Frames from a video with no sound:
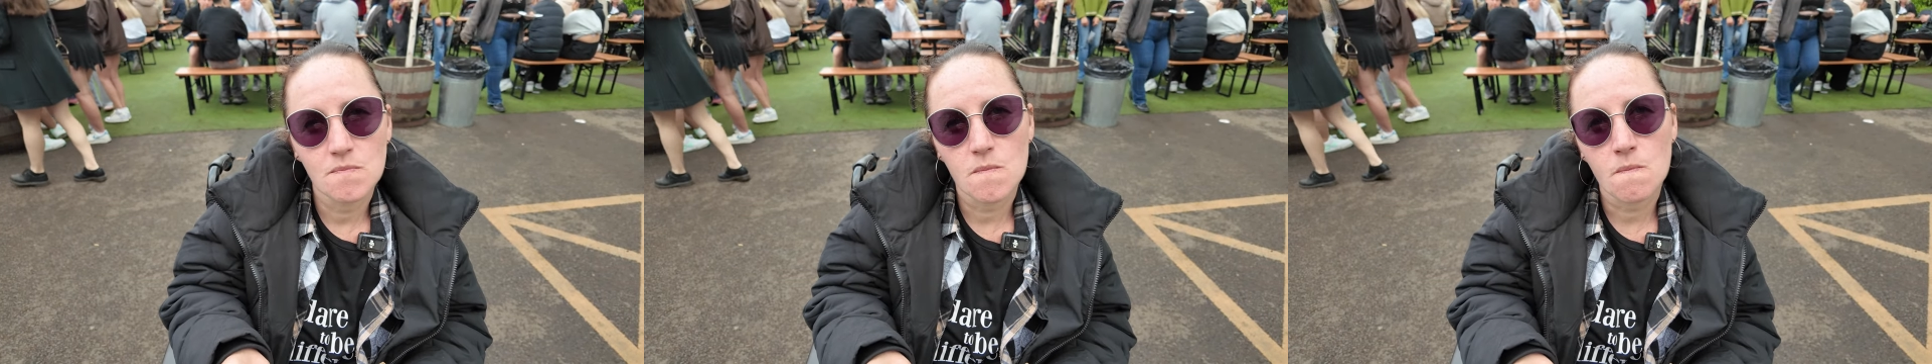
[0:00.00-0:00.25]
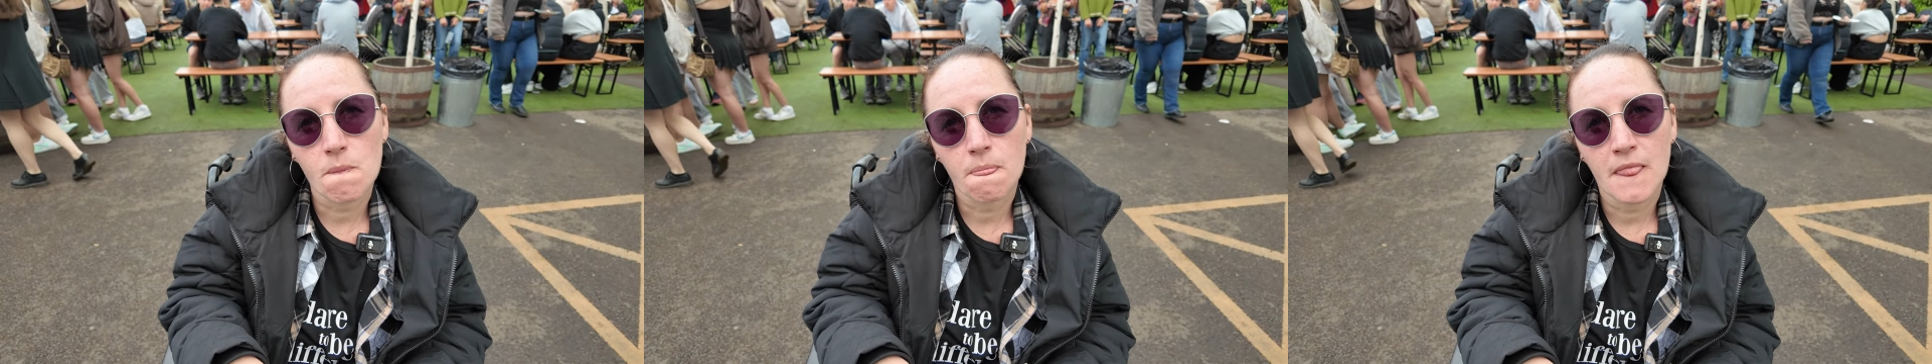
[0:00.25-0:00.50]

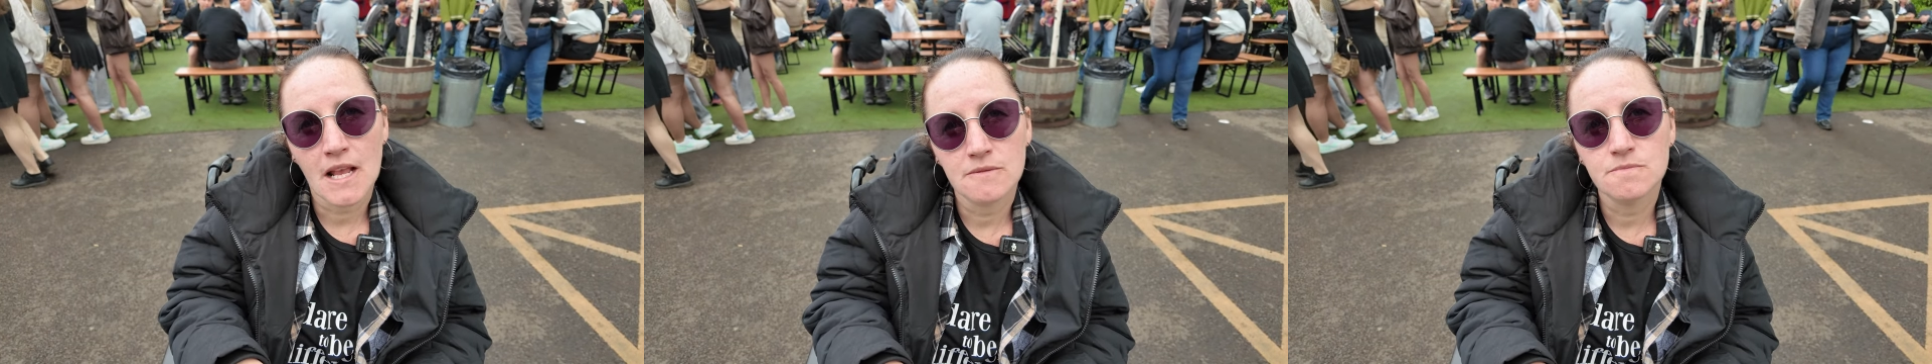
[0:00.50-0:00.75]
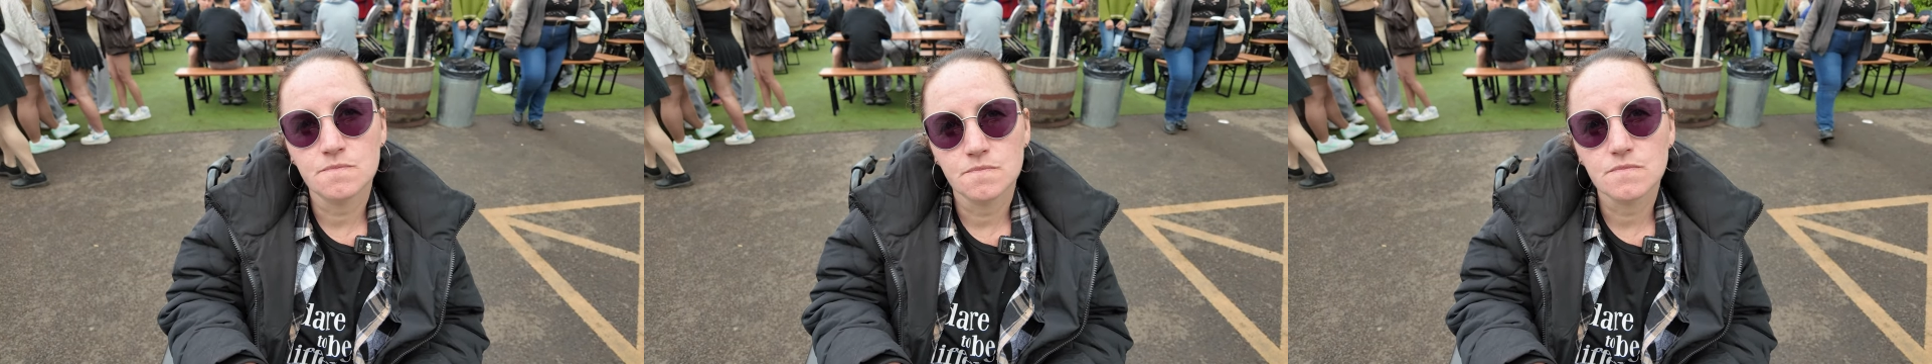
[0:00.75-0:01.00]
York corn
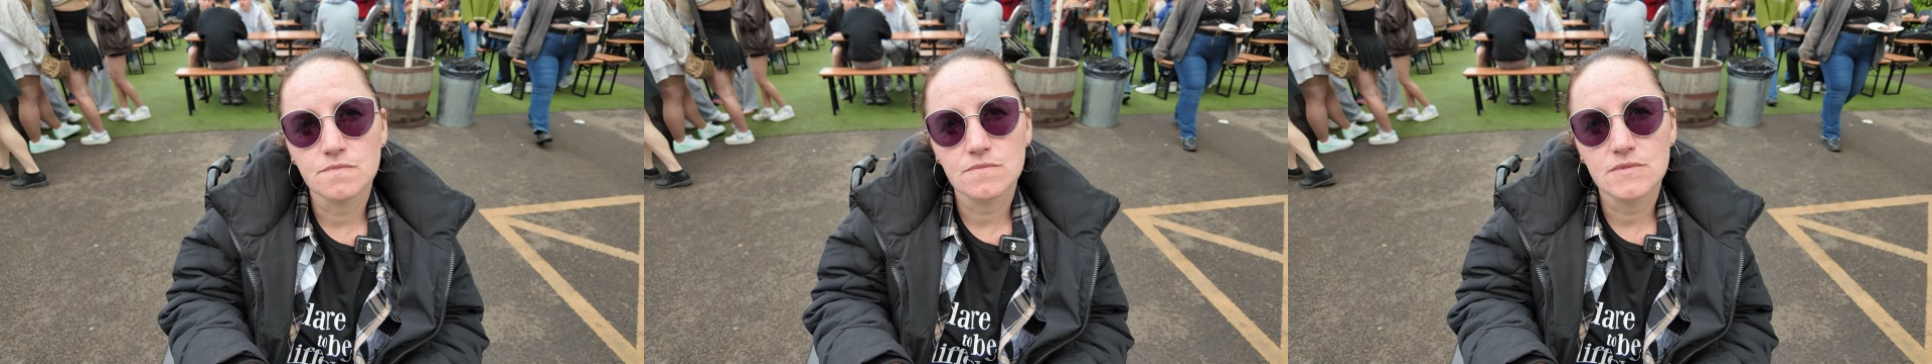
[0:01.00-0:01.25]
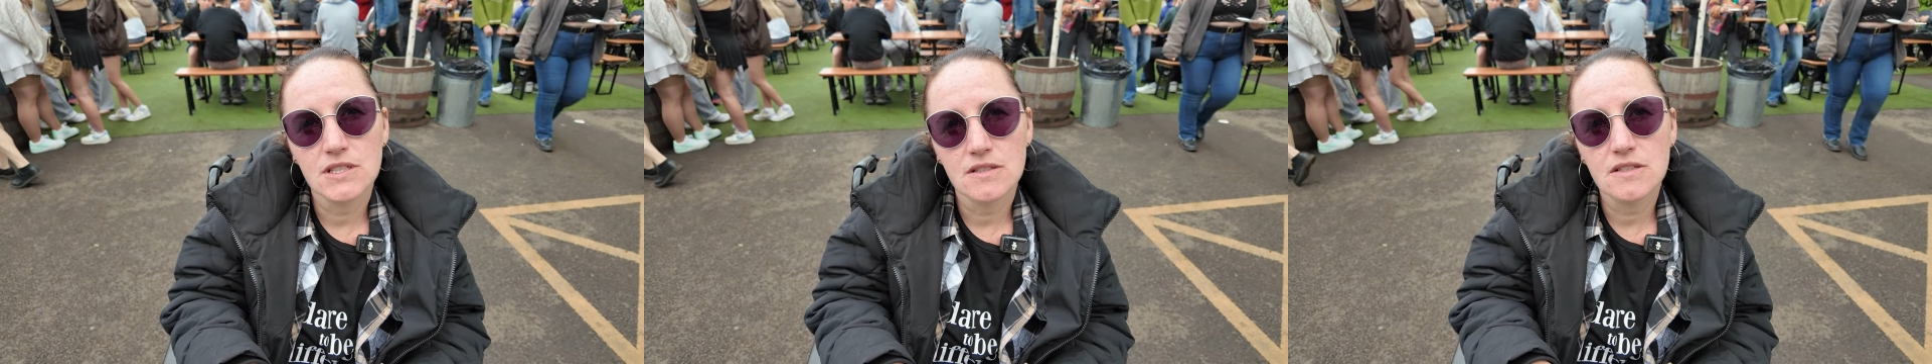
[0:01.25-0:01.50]
dog.
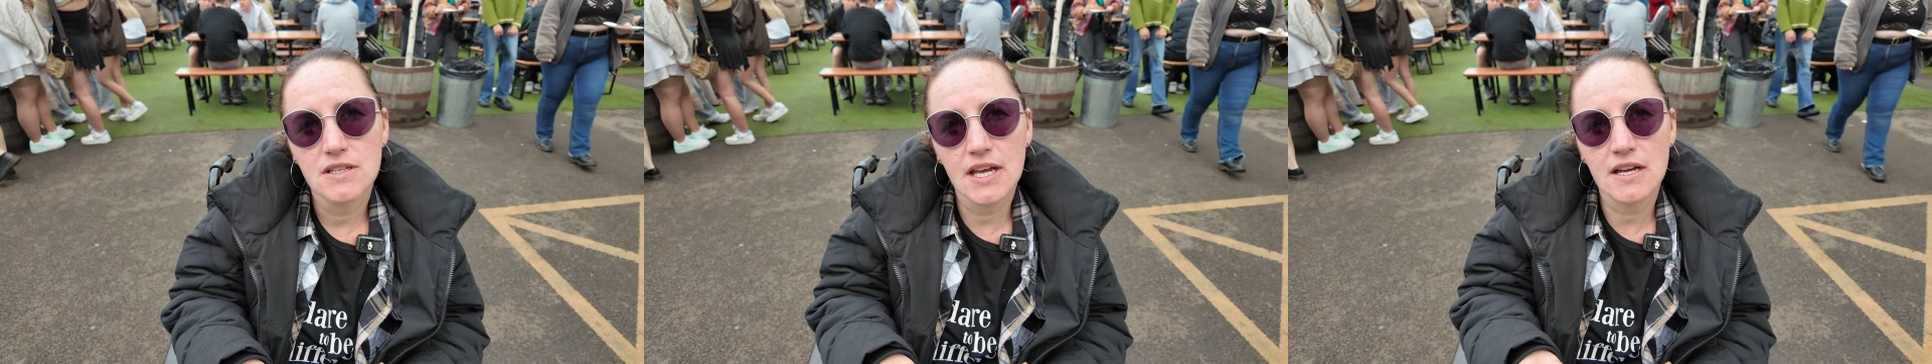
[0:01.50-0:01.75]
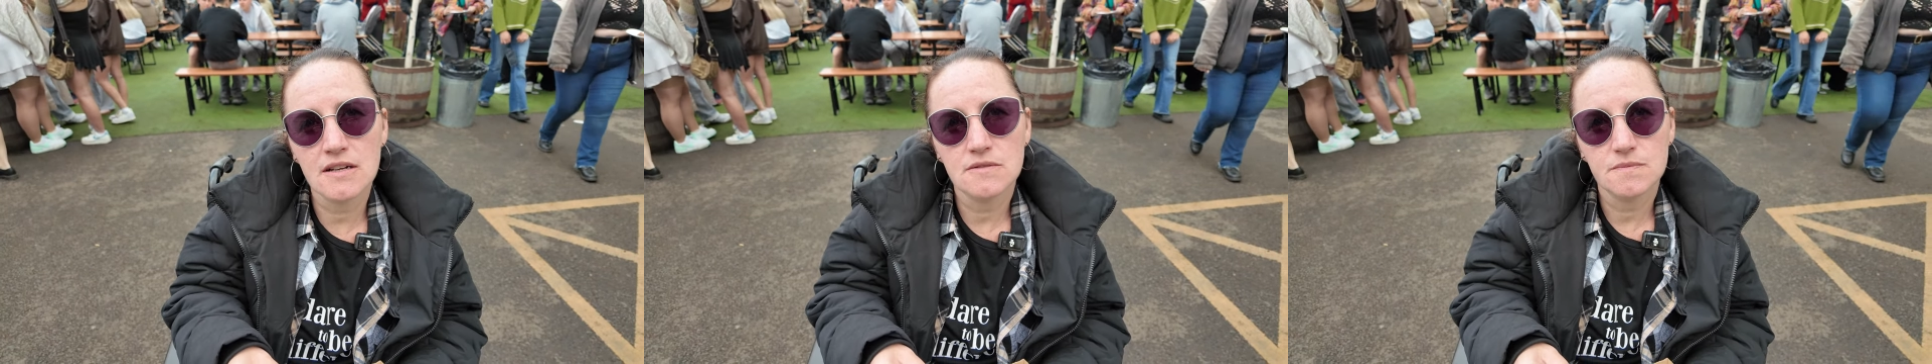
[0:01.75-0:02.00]

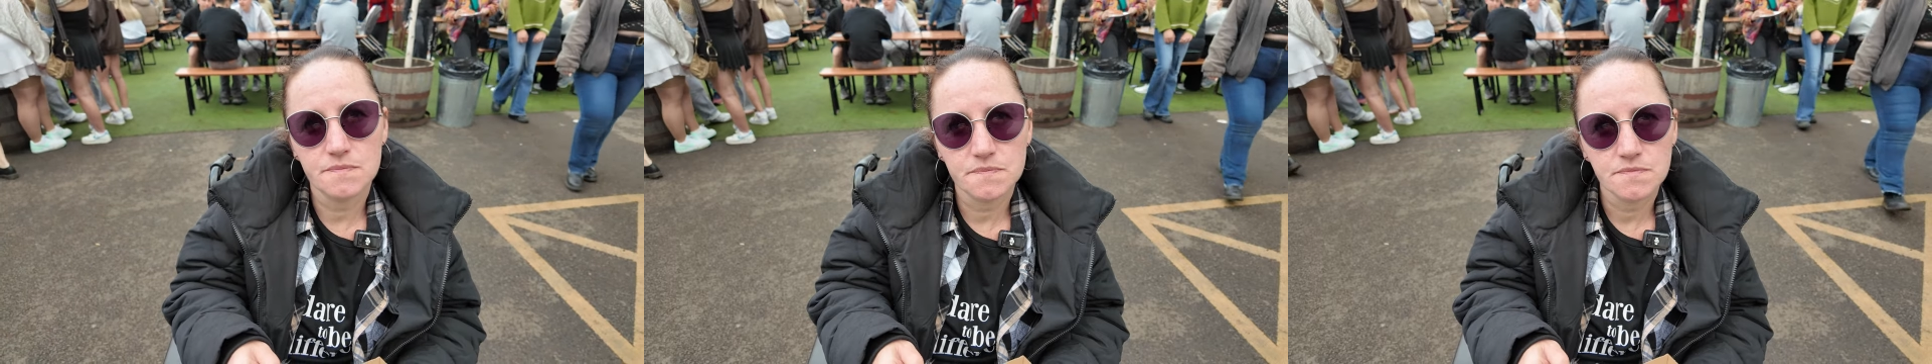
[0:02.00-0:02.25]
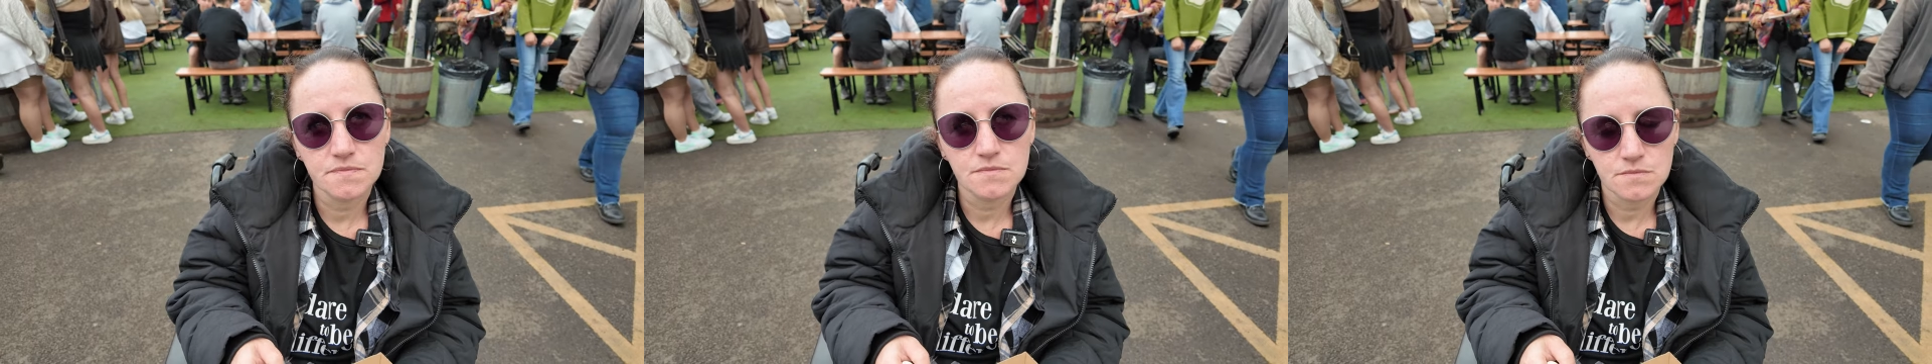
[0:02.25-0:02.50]
Yeah. Yeah.
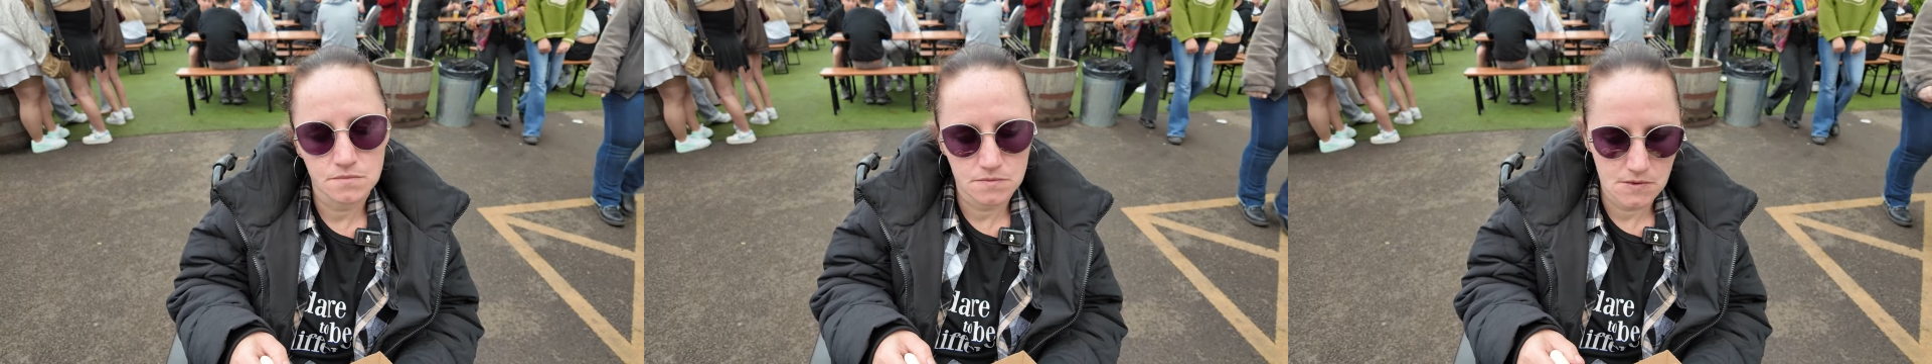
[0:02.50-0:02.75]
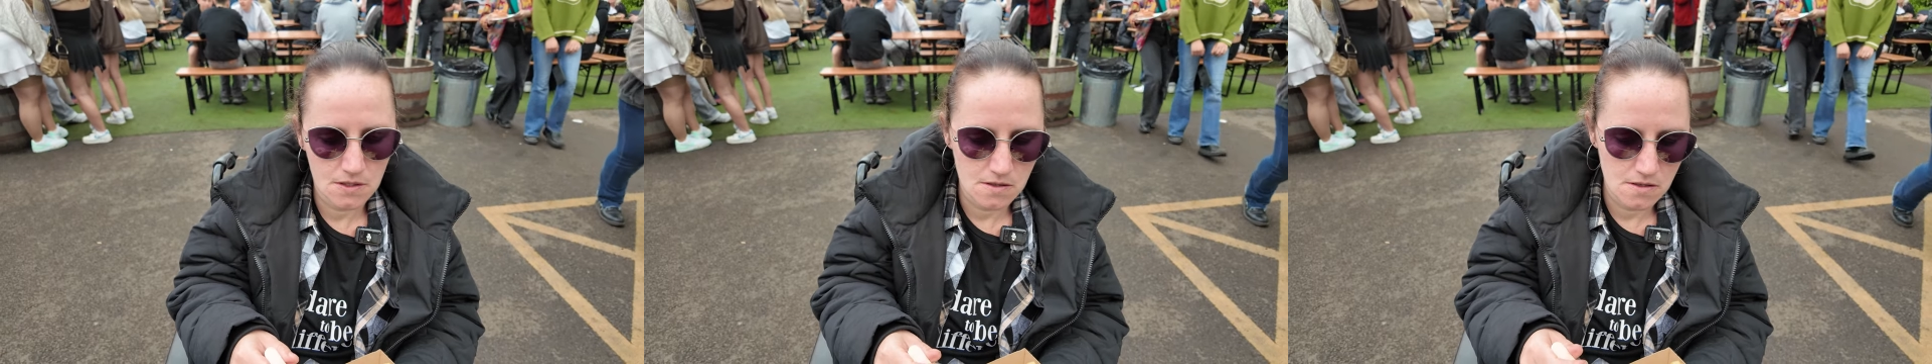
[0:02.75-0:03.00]
What about
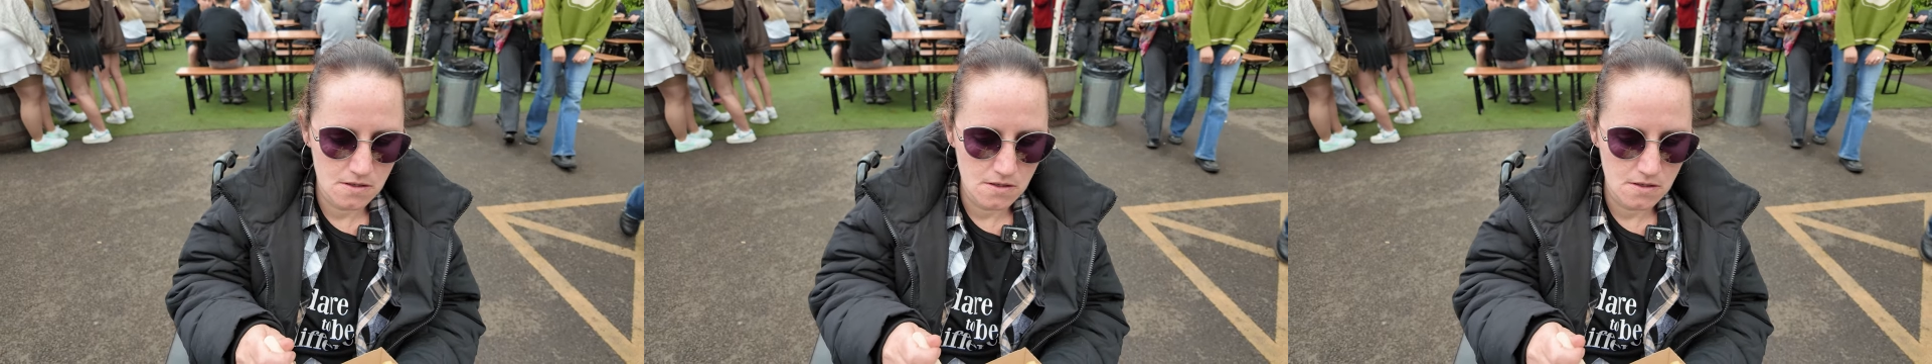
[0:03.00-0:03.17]
you?